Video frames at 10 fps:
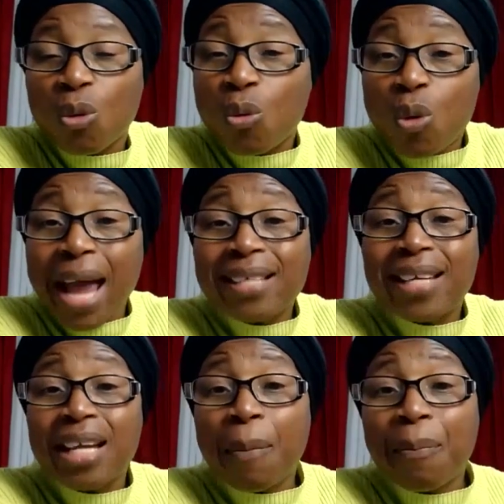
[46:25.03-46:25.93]
Where is
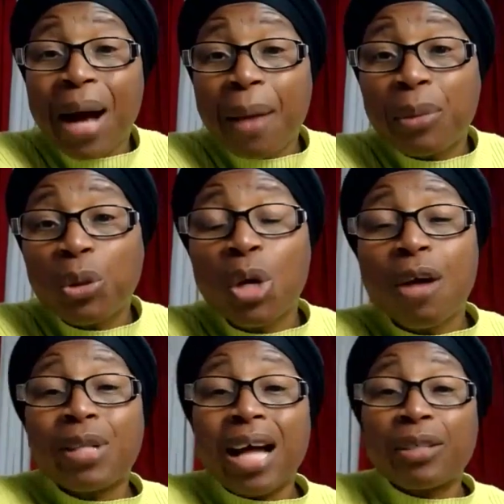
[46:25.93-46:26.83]
in the Bible
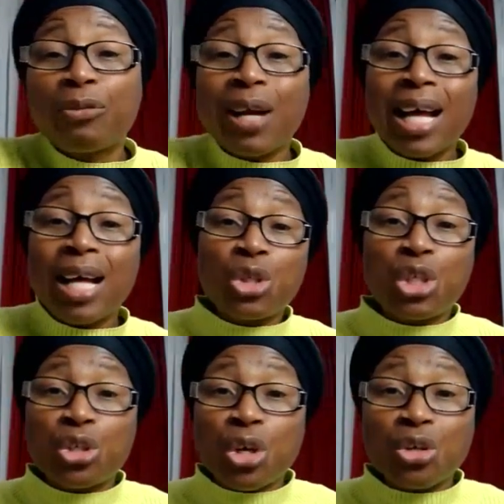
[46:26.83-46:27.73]
that Father Lord
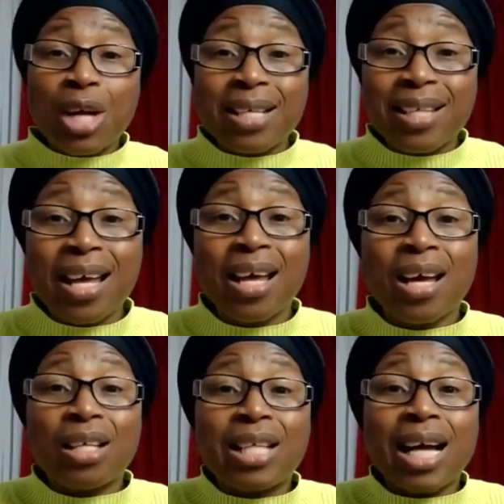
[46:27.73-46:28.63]
Jesus Christ said
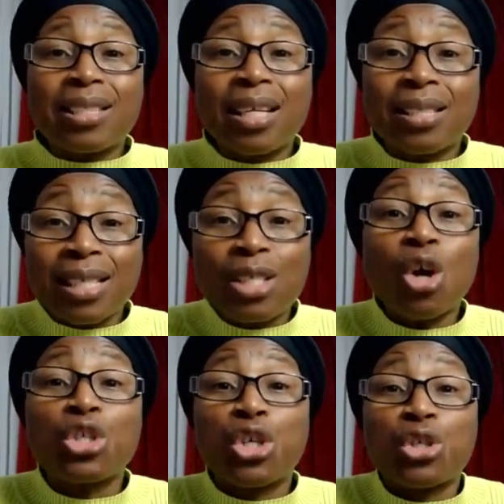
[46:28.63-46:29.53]
that uh, see,
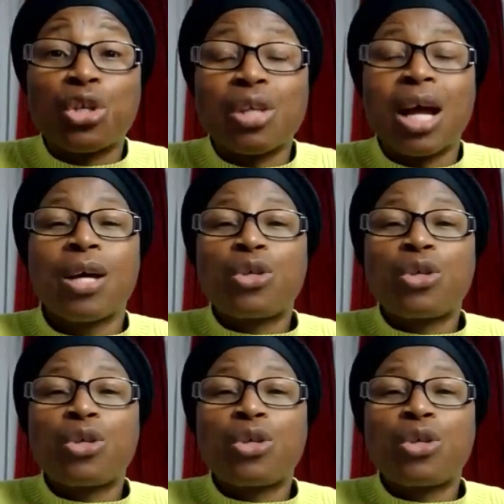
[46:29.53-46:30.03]
Lord Jesus Christ,